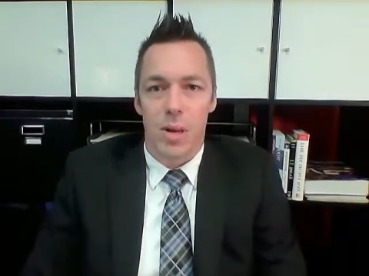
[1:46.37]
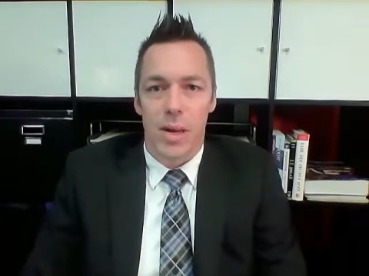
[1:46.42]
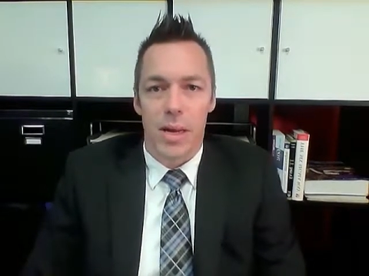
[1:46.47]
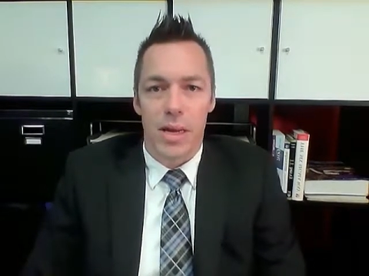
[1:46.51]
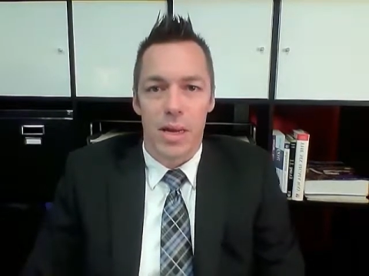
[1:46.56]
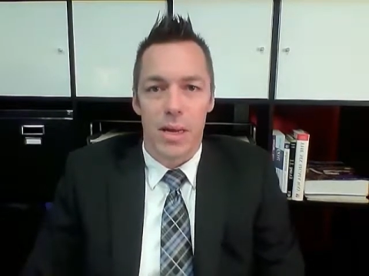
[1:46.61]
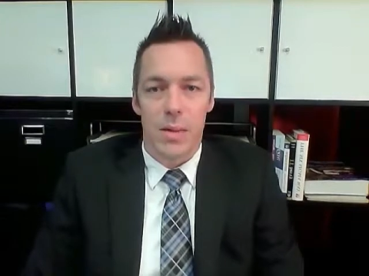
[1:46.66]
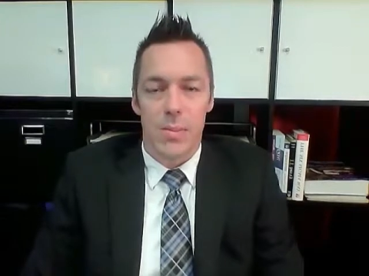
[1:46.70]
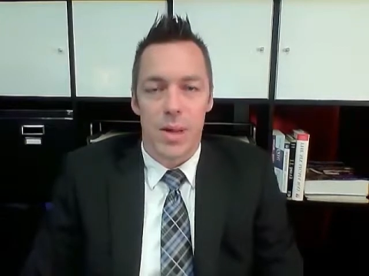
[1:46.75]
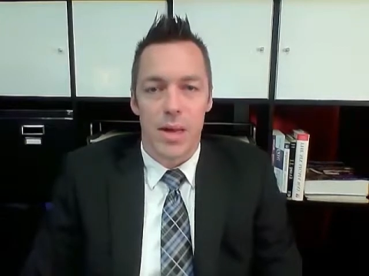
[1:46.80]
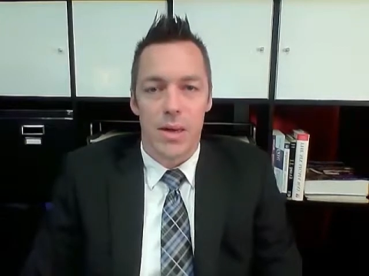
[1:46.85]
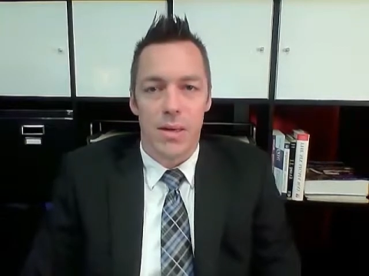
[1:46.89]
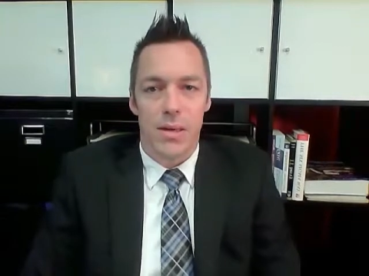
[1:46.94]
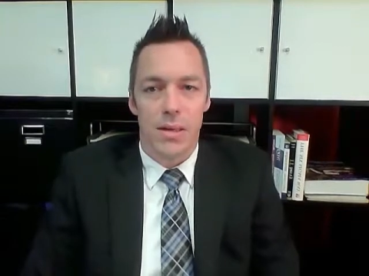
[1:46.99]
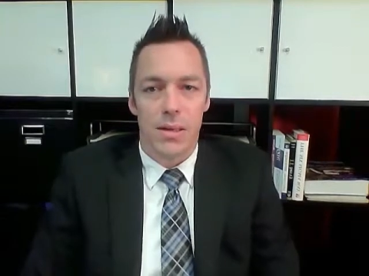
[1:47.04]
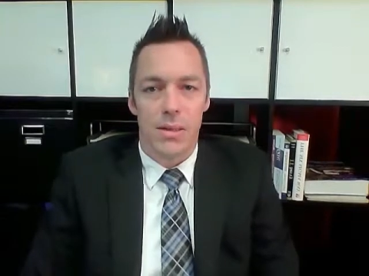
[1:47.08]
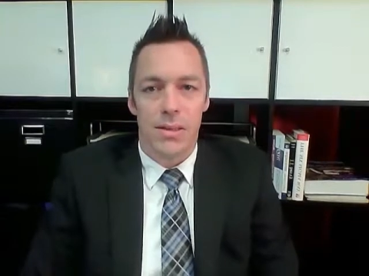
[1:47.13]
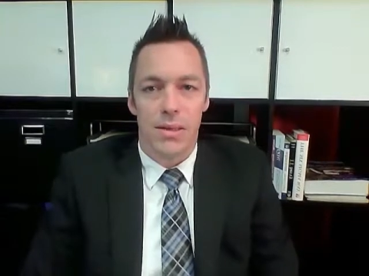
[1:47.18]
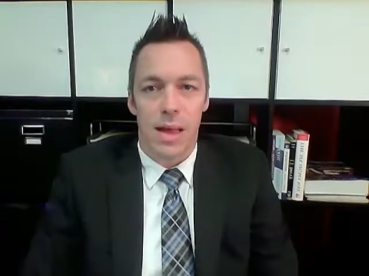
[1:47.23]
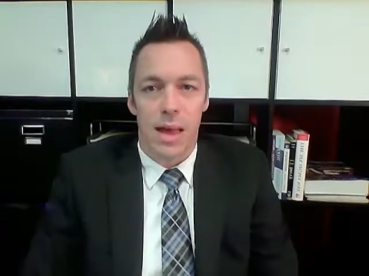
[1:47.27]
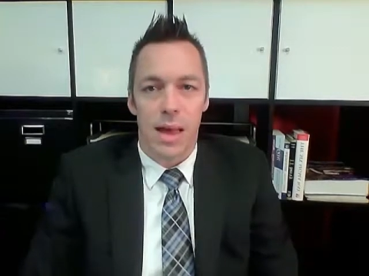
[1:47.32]
My email
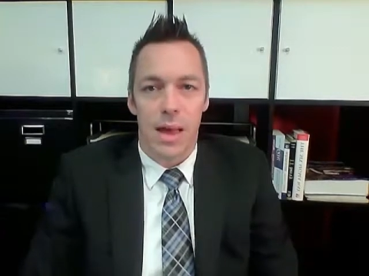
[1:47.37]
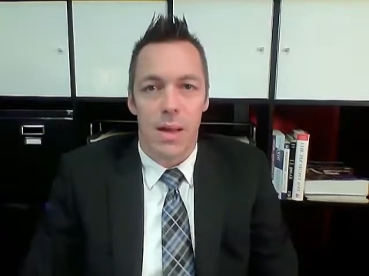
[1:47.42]
is